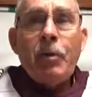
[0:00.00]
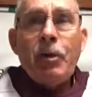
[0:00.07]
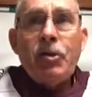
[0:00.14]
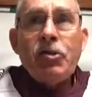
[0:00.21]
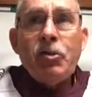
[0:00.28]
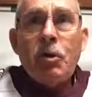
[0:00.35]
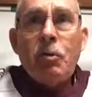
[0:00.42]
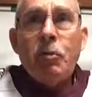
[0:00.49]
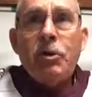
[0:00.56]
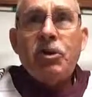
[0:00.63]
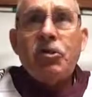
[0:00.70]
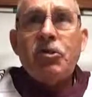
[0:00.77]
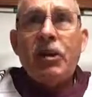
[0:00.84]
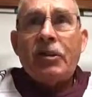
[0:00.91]
Listen, can we
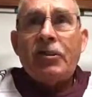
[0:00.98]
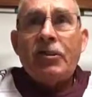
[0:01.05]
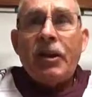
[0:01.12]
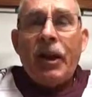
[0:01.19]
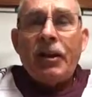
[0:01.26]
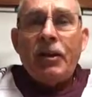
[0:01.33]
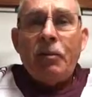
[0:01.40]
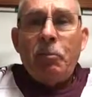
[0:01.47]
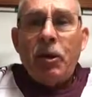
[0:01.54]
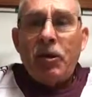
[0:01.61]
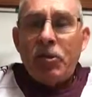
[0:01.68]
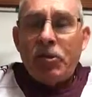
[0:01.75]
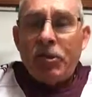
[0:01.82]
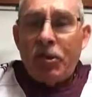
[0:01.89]
just get to that in a
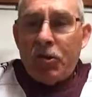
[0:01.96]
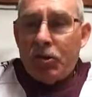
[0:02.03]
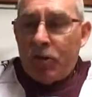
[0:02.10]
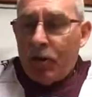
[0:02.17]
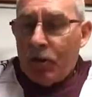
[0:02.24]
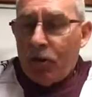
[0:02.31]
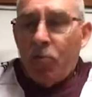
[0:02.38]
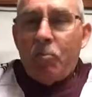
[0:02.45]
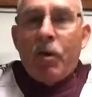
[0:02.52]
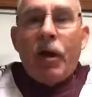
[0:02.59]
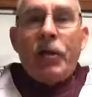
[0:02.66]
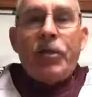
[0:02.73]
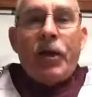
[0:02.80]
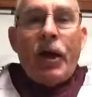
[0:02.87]
minute instead of stealing all
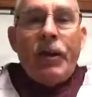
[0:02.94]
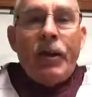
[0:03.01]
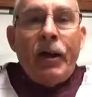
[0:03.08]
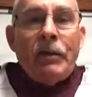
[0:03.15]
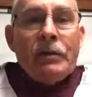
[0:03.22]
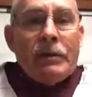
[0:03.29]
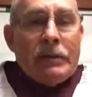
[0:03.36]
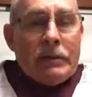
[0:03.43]
my thunder?